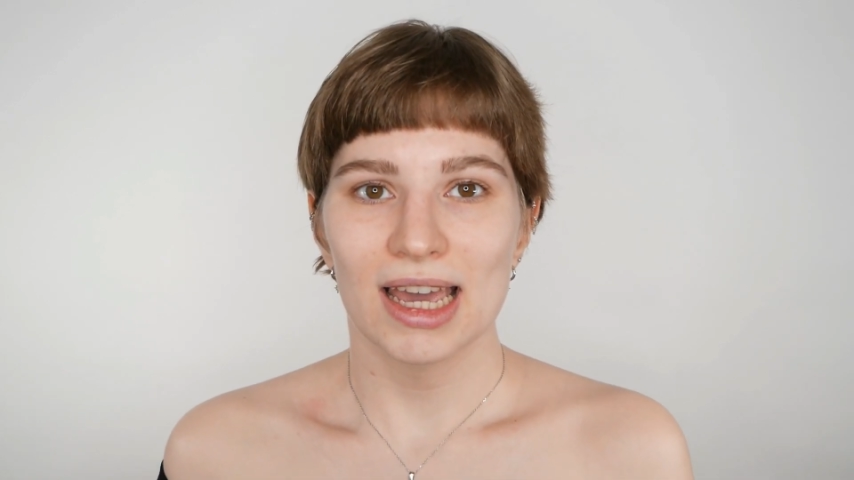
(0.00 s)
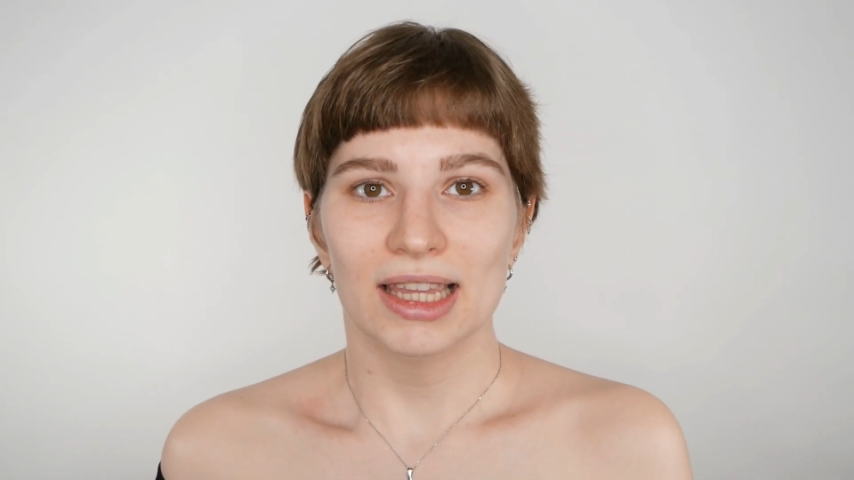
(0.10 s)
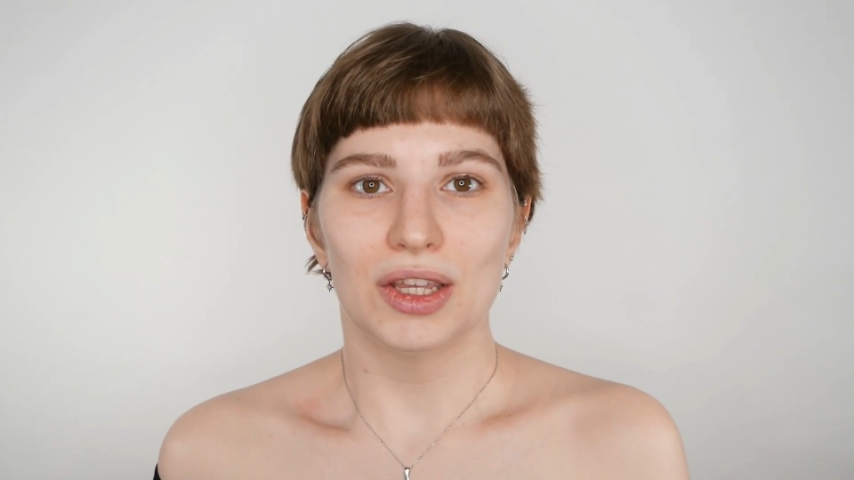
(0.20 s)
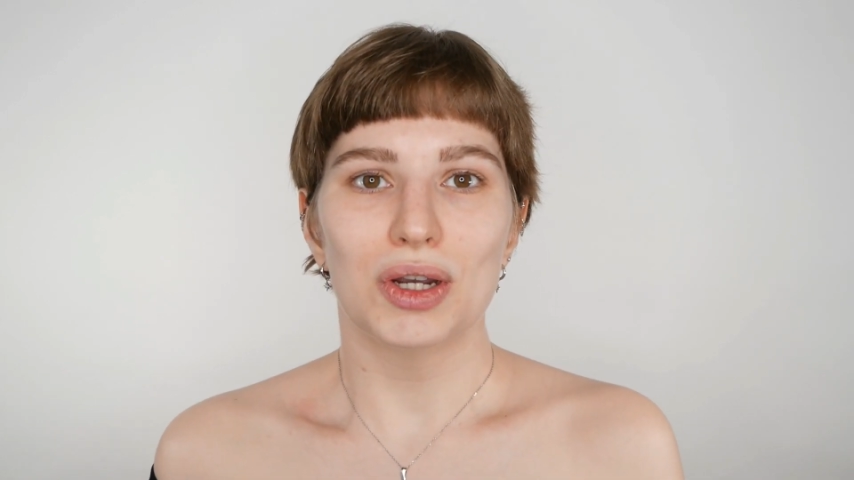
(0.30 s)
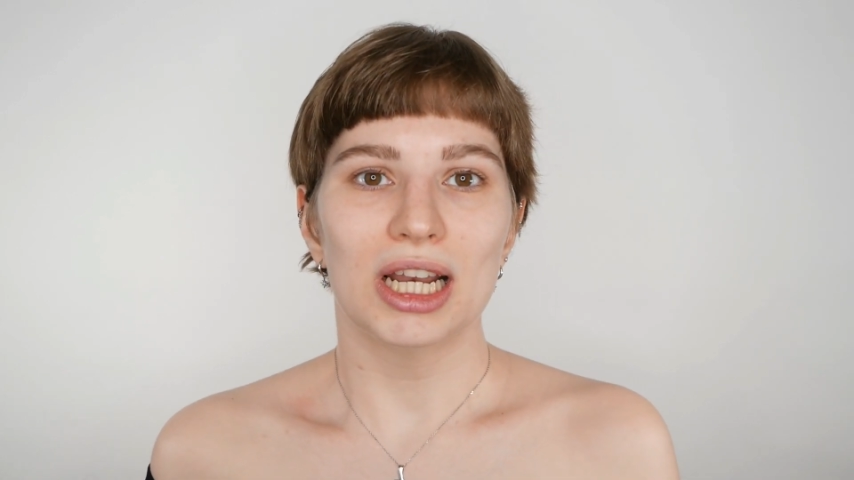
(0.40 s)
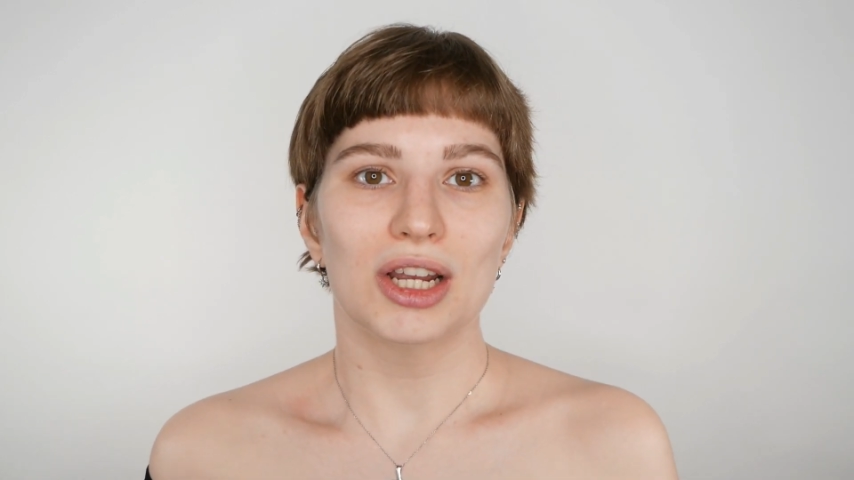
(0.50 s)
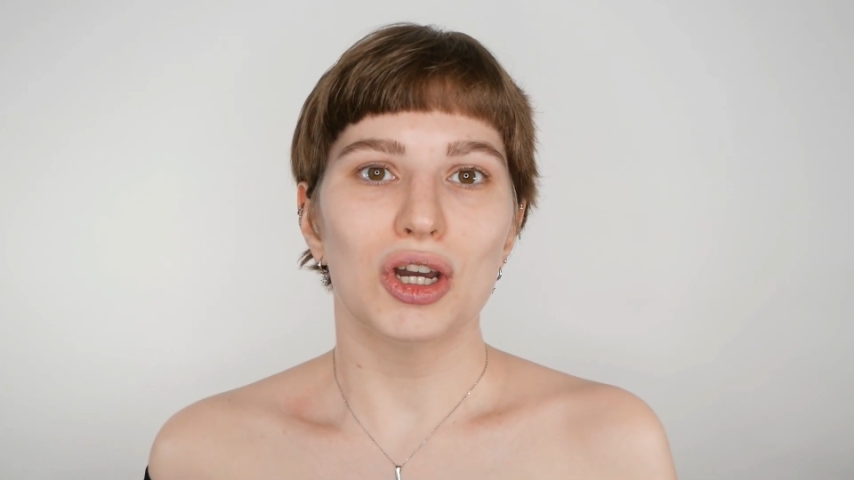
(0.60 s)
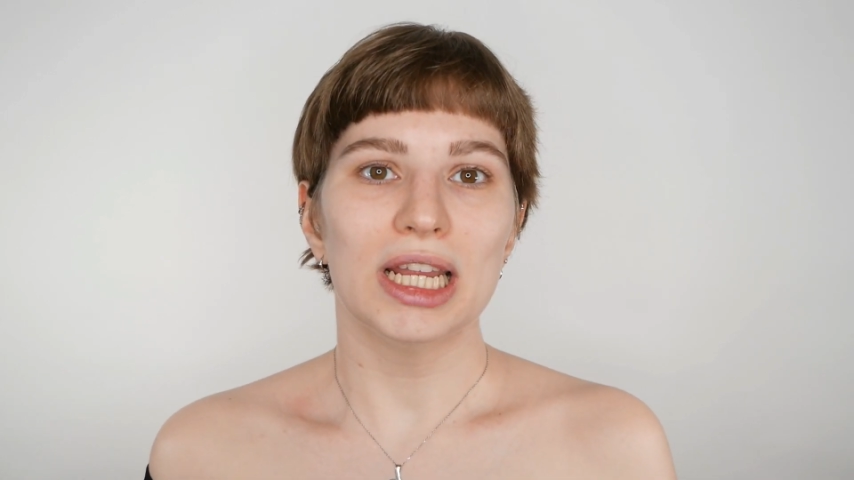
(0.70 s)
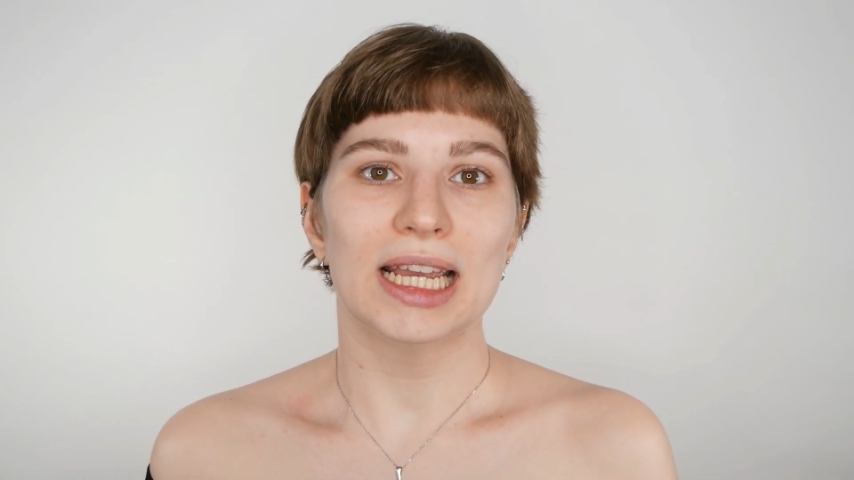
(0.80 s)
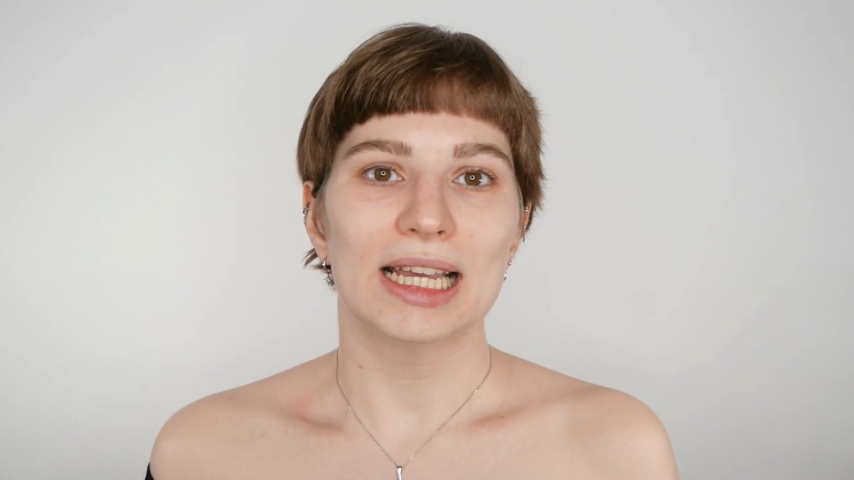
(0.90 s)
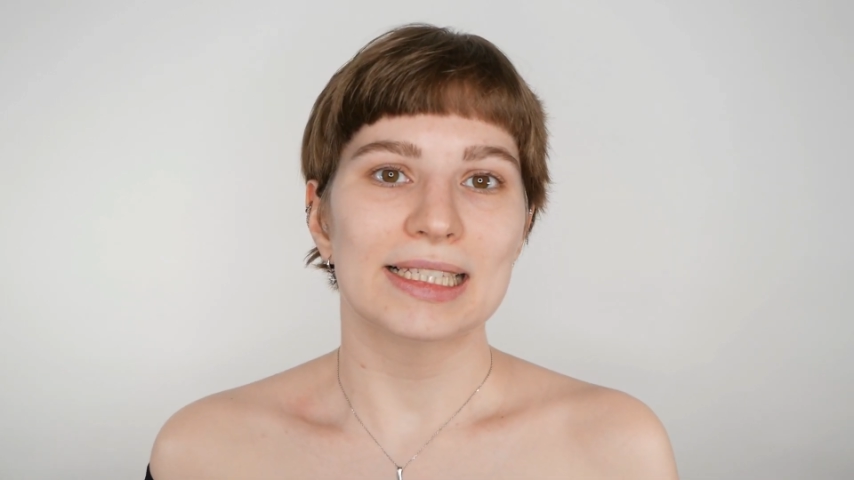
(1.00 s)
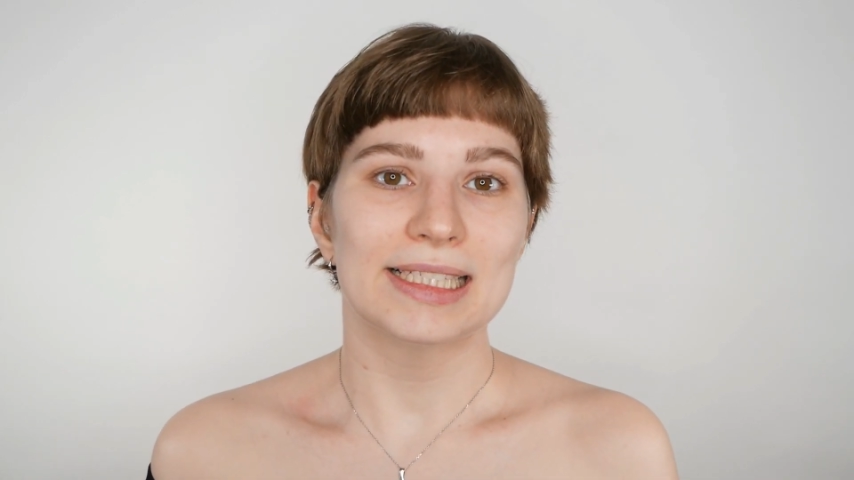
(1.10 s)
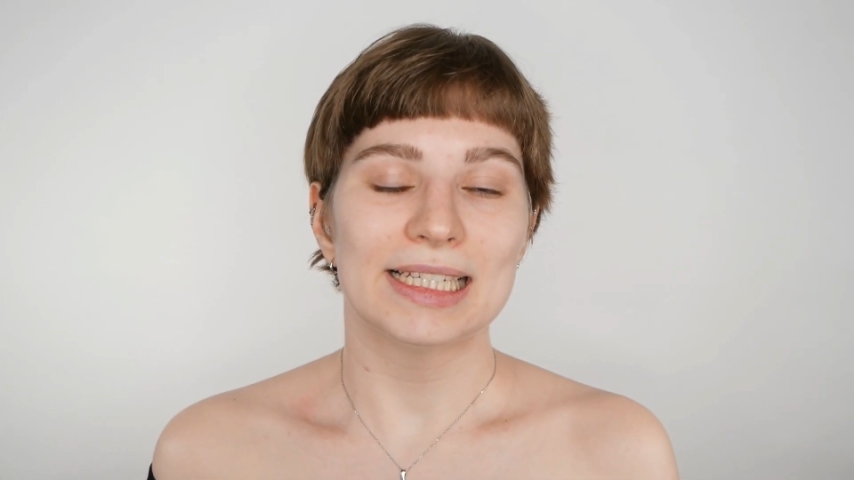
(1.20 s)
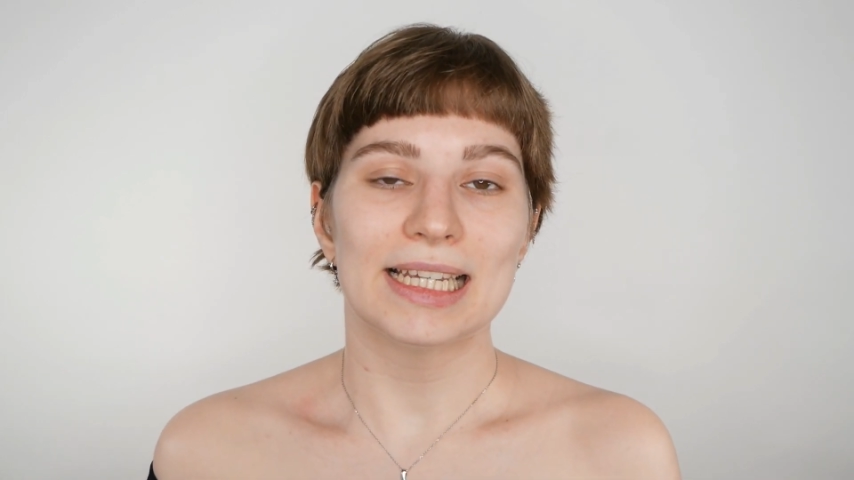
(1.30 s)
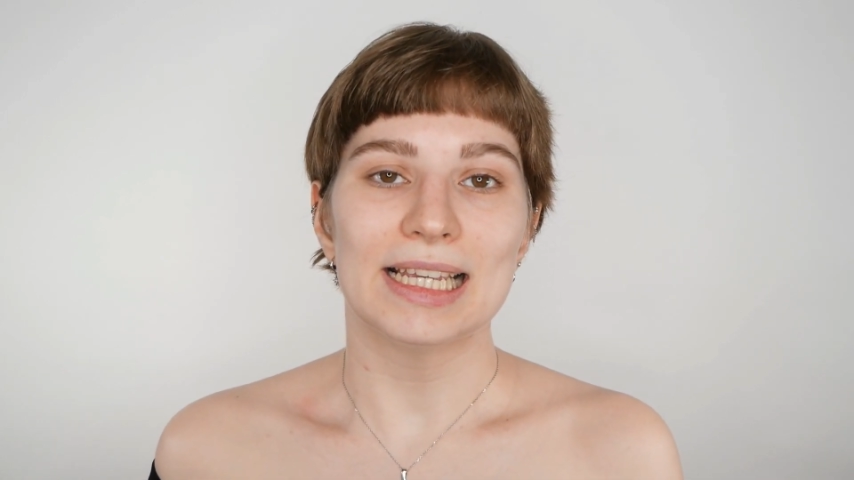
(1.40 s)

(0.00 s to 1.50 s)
Now, glycolic acid